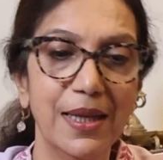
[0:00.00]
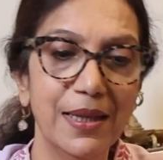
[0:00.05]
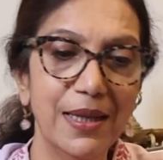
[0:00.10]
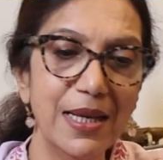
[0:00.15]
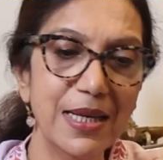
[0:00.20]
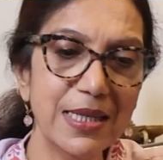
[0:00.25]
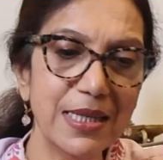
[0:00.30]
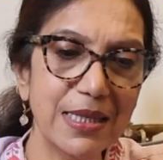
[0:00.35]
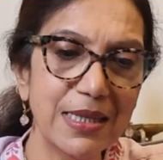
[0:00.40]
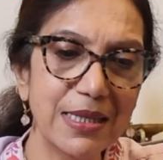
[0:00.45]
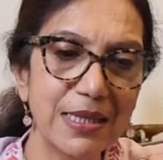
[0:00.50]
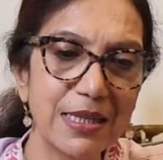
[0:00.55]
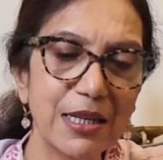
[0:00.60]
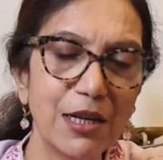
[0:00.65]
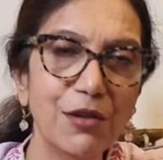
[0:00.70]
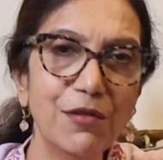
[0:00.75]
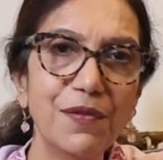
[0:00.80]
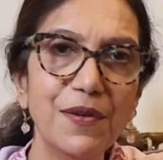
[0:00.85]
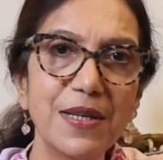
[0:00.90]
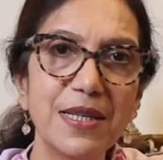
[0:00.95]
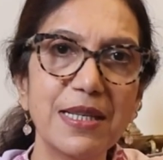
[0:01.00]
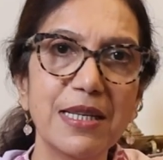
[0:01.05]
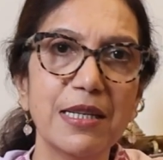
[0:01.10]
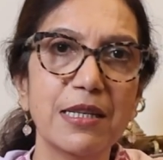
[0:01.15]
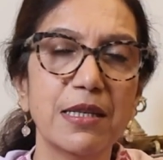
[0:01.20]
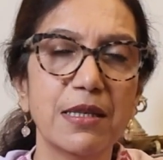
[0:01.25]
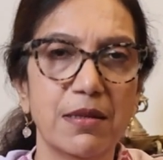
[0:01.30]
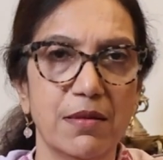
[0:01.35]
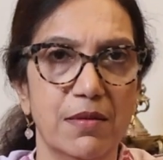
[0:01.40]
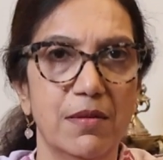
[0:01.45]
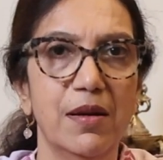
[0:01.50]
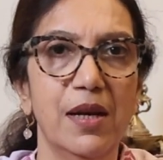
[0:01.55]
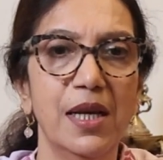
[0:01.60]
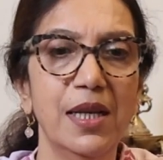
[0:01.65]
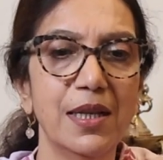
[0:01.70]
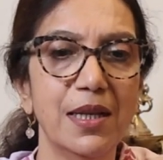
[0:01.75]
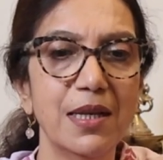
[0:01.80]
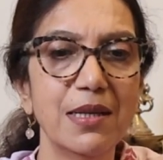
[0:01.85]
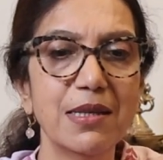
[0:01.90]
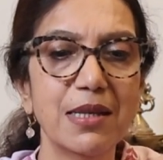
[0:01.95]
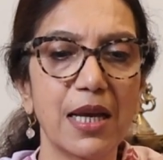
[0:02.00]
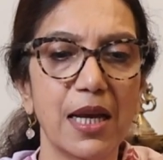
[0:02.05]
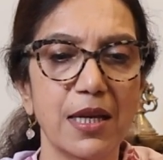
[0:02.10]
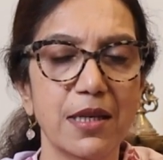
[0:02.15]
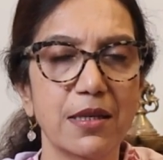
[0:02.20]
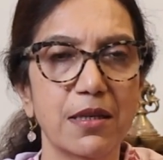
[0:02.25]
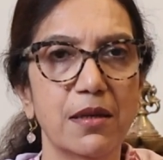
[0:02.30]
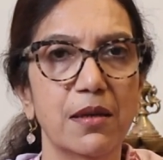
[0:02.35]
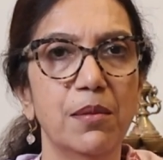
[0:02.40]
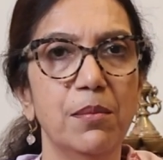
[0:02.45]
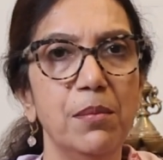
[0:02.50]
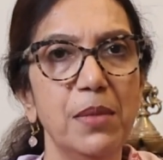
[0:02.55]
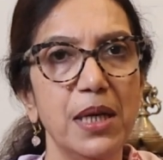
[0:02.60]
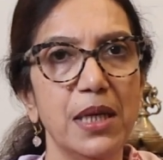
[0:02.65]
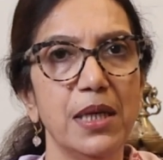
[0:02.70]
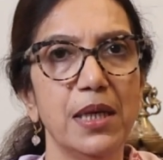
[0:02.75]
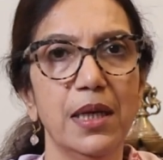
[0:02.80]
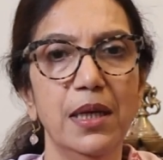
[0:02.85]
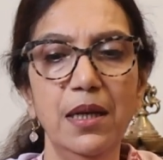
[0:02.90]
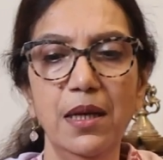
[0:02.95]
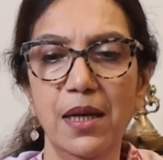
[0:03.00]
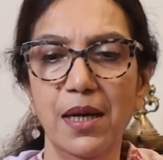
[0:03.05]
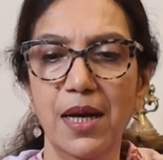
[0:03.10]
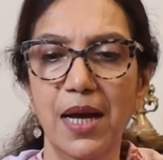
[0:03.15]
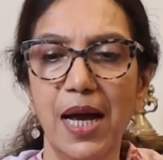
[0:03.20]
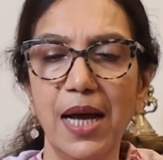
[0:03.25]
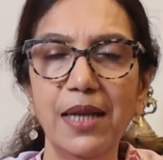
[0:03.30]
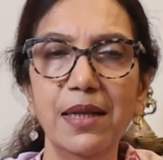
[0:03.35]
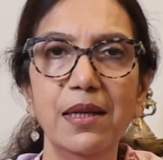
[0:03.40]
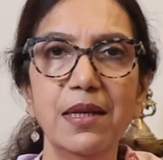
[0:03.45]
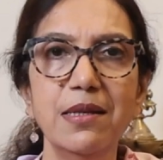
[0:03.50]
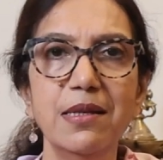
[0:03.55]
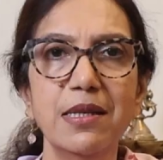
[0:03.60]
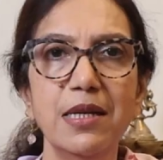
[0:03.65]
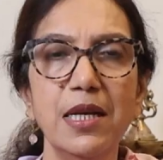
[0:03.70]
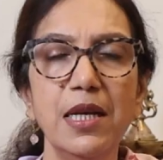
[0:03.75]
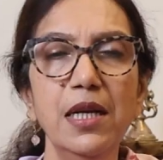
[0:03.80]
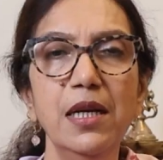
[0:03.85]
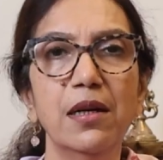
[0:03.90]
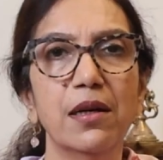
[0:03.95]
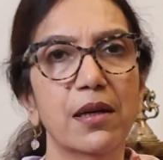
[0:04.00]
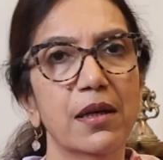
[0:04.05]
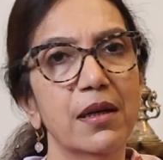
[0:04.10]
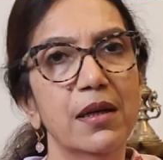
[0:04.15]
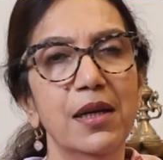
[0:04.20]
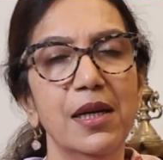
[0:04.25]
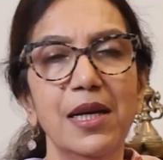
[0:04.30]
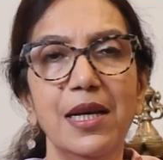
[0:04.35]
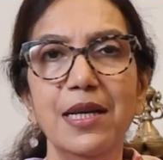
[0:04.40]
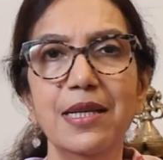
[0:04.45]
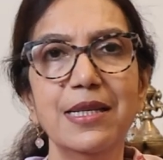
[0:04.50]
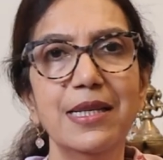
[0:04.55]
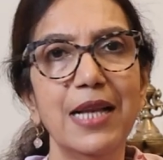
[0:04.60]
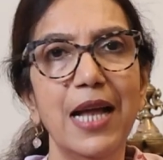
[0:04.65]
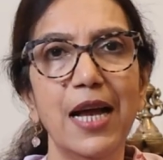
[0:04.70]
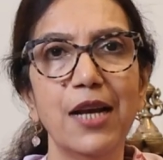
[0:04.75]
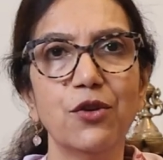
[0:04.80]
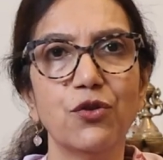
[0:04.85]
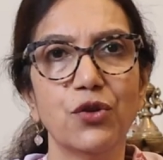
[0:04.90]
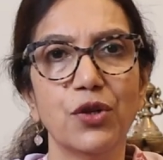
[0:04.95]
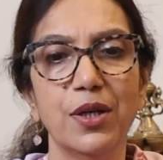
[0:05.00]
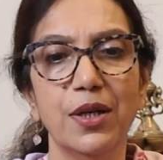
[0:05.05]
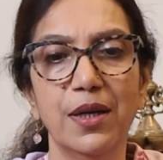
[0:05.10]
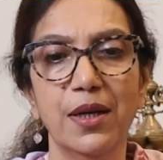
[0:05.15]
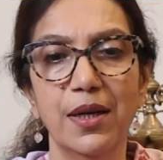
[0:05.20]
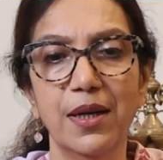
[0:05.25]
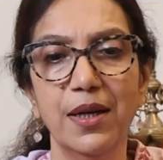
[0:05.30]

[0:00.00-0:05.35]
This surface is, in this case, medial, and this ear is lateral.